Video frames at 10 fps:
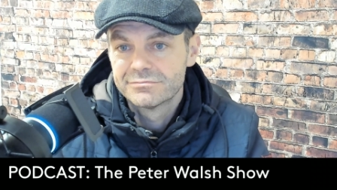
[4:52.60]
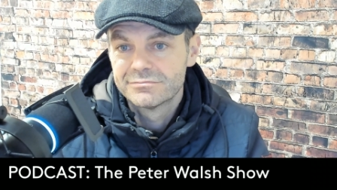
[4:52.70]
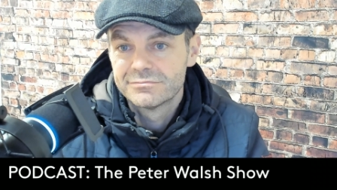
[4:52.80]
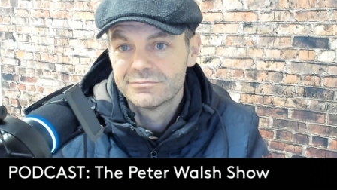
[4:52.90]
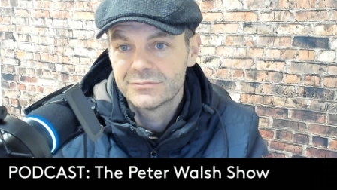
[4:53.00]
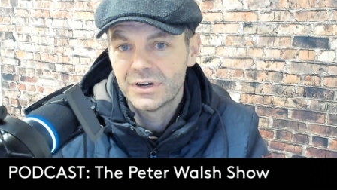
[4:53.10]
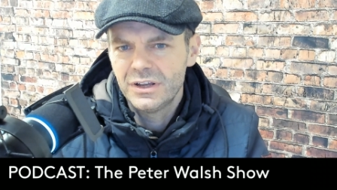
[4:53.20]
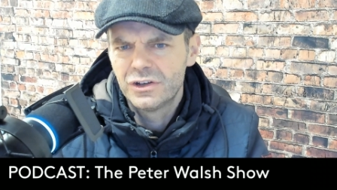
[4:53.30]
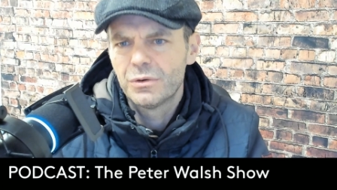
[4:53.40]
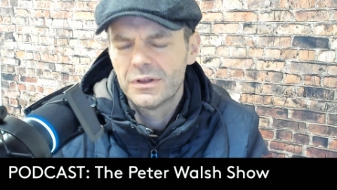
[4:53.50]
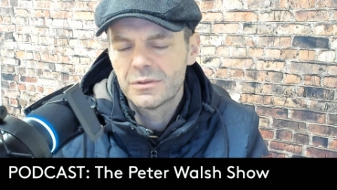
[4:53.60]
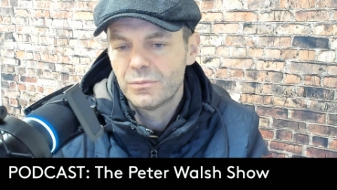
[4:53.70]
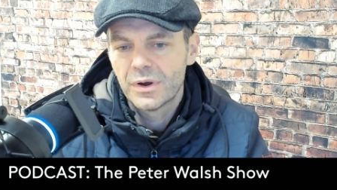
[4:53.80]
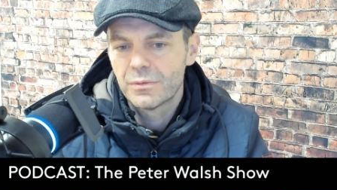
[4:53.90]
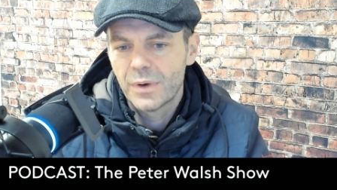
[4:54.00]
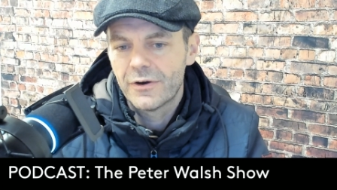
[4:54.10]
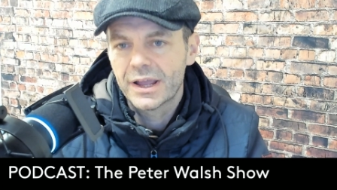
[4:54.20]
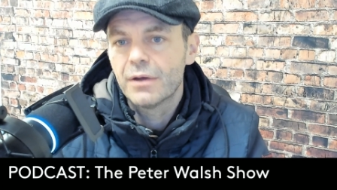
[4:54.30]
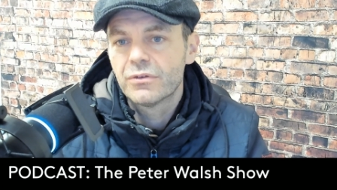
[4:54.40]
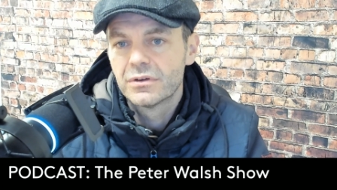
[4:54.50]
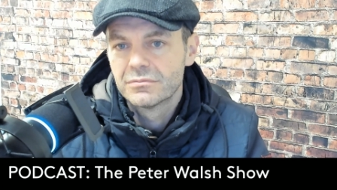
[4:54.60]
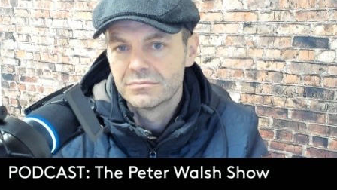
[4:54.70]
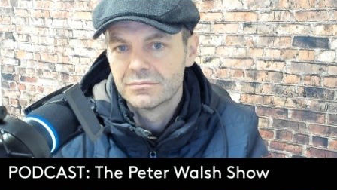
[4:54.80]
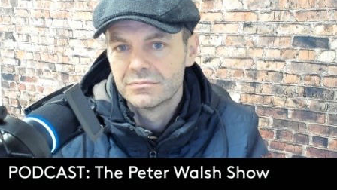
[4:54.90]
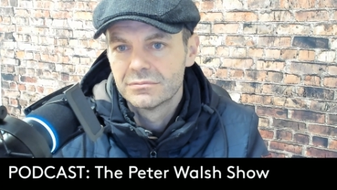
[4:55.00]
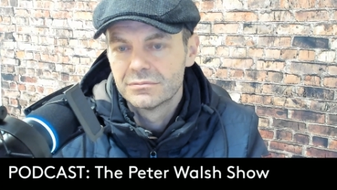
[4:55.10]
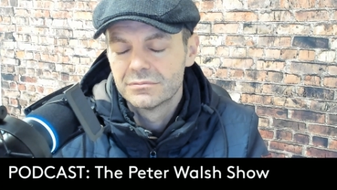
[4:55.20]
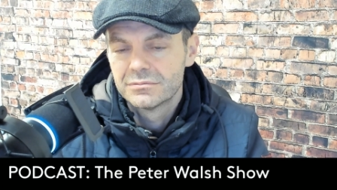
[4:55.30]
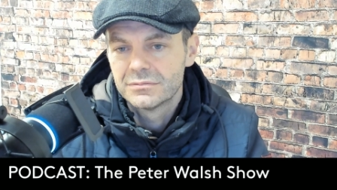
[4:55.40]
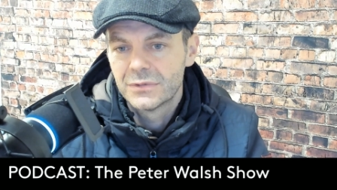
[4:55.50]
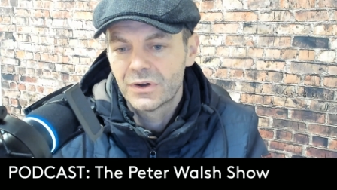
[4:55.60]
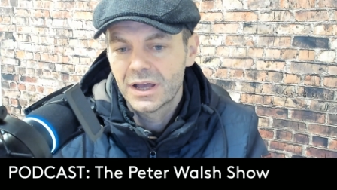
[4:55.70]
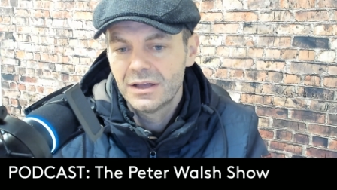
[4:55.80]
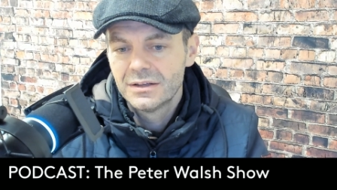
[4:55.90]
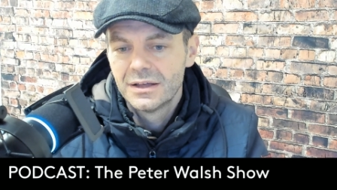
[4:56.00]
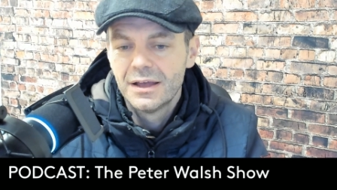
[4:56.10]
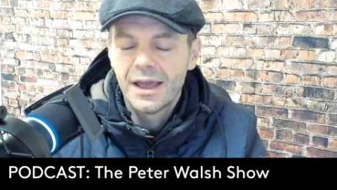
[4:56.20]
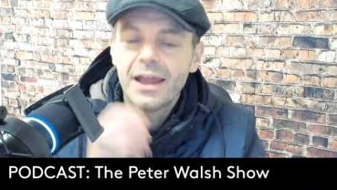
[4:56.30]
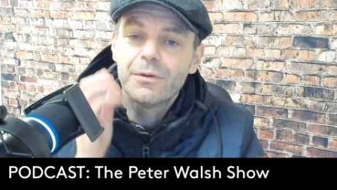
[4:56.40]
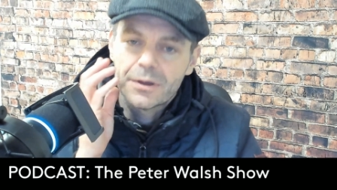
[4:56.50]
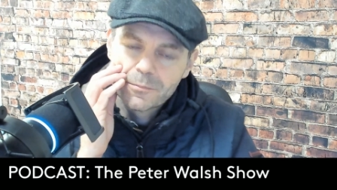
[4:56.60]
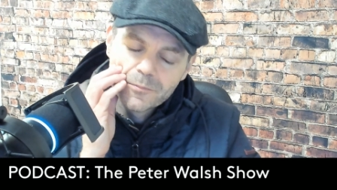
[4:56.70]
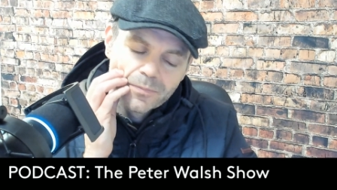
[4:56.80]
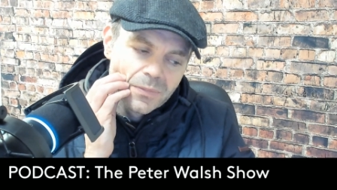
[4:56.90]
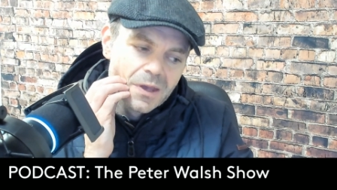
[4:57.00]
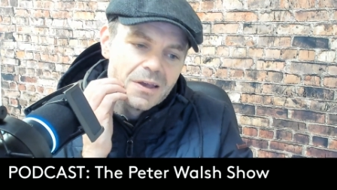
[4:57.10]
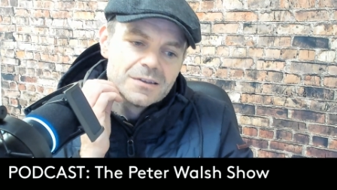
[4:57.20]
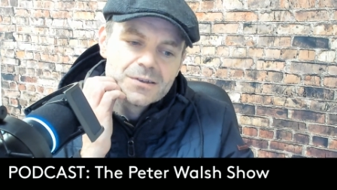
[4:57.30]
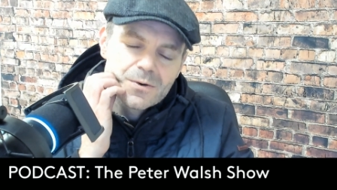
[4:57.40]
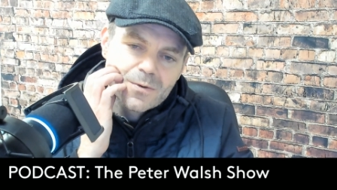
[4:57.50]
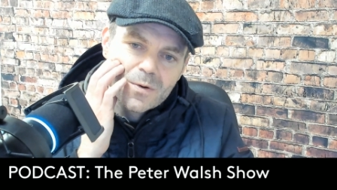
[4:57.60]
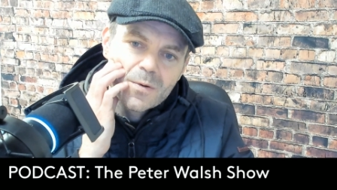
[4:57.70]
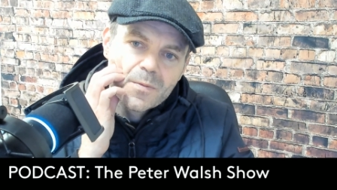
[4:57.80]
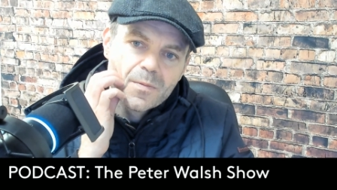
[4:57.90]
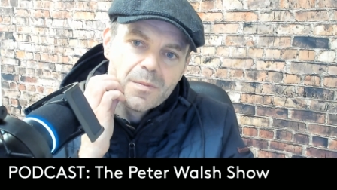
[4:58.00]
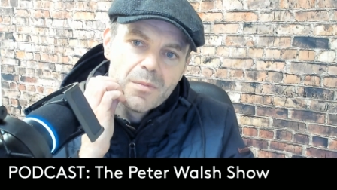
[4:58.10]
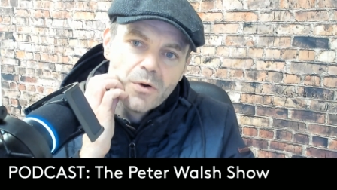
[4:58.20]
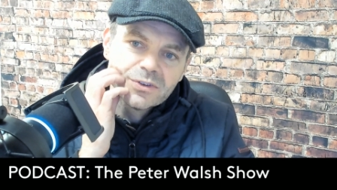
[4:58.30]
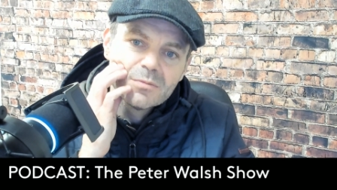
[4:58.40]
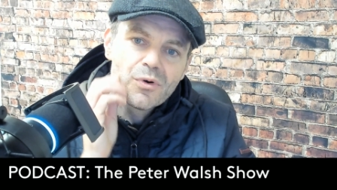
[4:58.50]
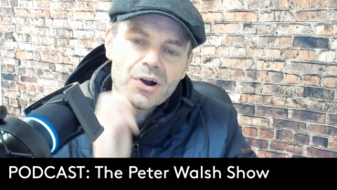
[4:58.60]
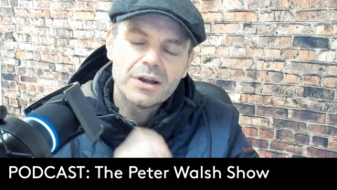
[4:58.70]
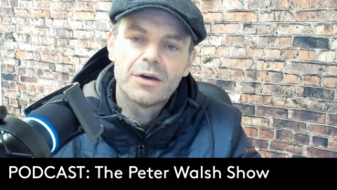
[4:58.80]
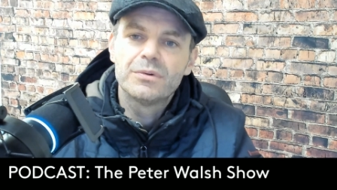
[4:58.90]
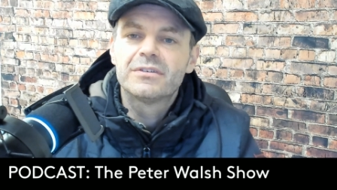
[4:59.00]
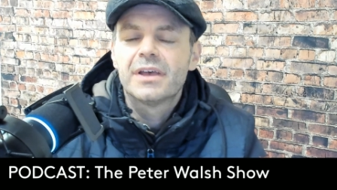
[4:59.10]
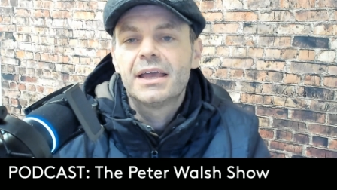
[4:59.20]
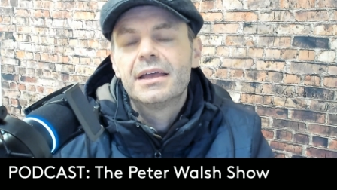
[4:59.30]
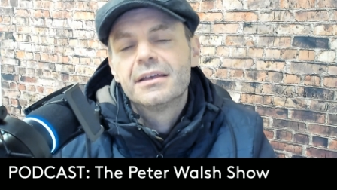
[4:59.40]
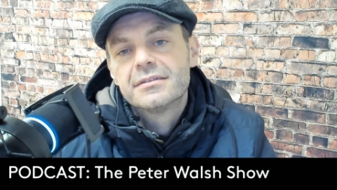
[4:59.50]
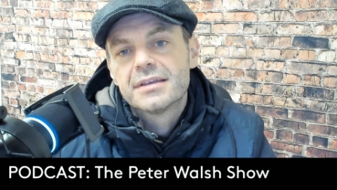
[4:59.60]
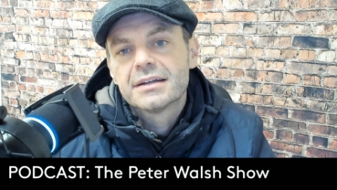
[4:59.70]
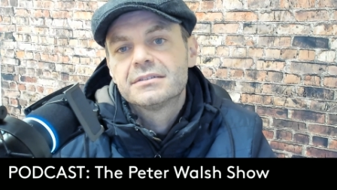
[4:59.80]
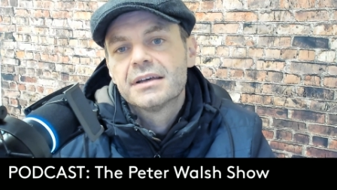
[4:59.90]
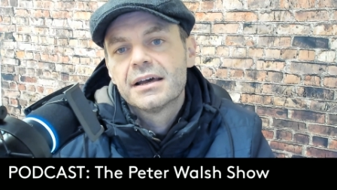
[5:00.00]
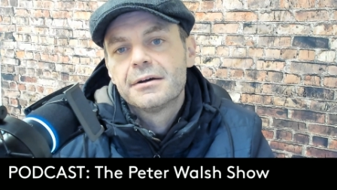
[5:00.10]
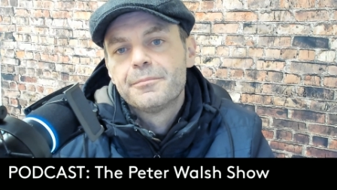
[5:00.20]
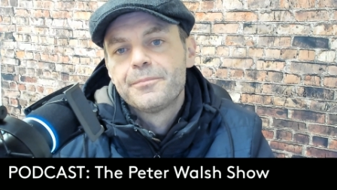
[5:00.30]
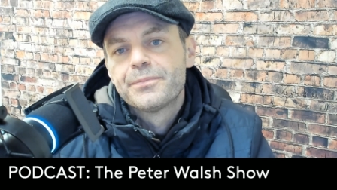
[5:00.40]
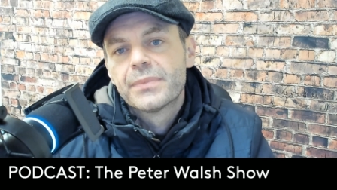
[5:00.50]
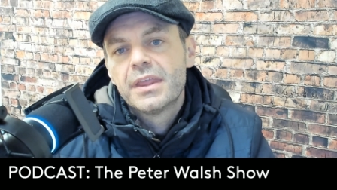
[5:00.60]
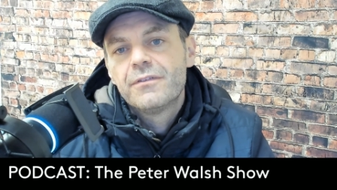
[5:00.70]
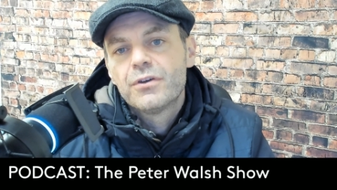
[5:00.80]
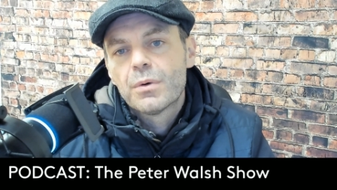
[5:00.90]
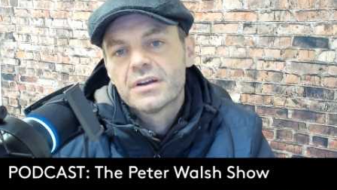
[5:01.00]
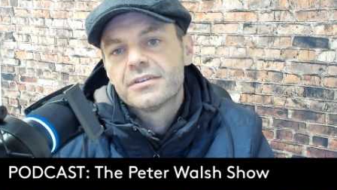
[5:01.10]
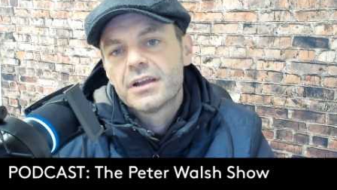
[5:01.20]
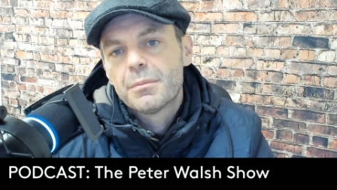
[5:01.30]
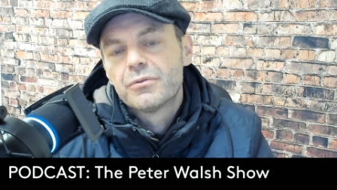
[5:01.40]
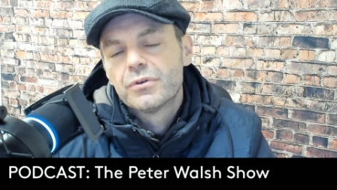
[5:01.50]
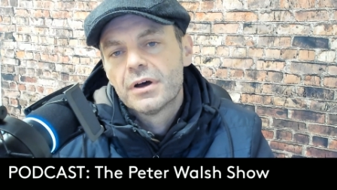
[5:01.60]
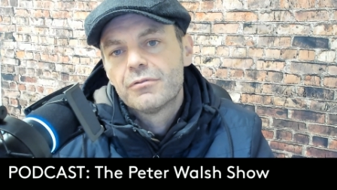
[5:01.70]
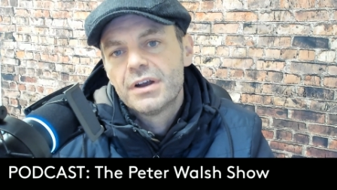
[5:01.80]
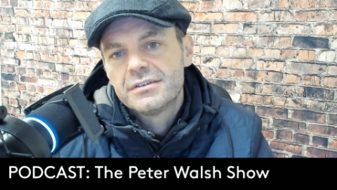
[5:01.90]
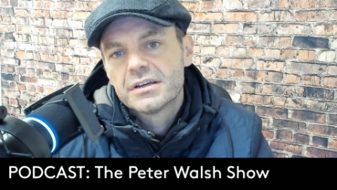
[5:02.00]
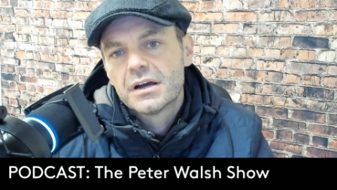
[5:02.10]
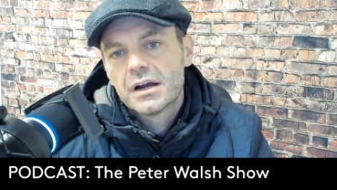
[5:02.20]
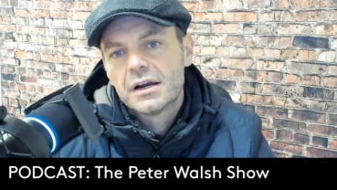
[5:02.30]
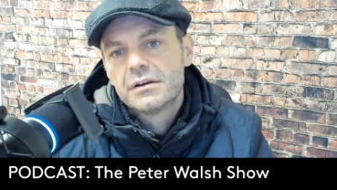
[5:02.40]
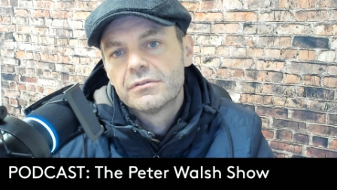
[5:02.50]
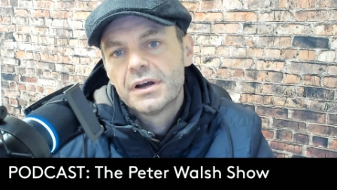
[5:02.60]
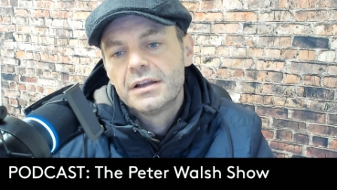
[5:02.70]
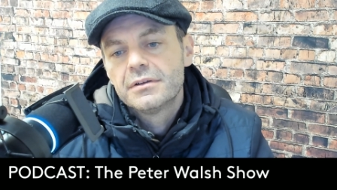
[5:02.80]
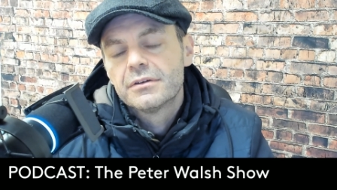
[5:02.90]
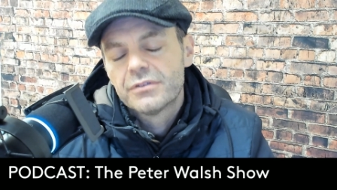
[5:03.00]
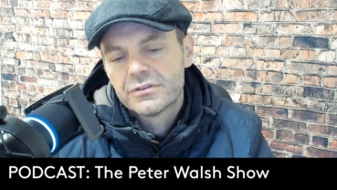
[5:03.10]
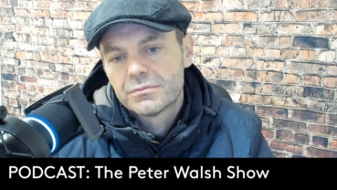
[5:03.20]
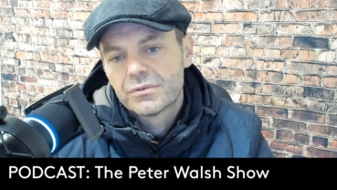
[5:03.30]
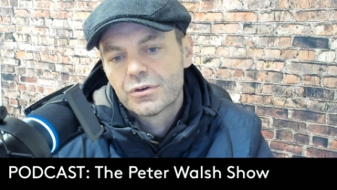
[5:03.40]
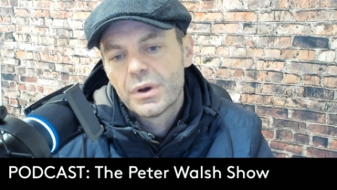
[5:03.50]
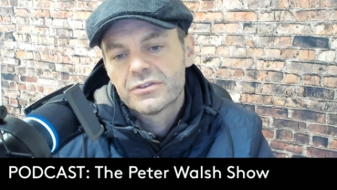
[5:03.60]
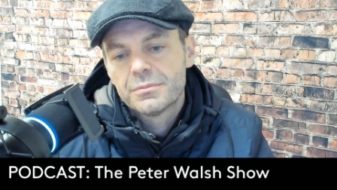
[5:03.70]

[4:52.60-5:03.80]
Right? You don't want them wearing out. Okay? Anyway, so most important, I would say, is that um, if you are setting up a, a racing car, right? This request from your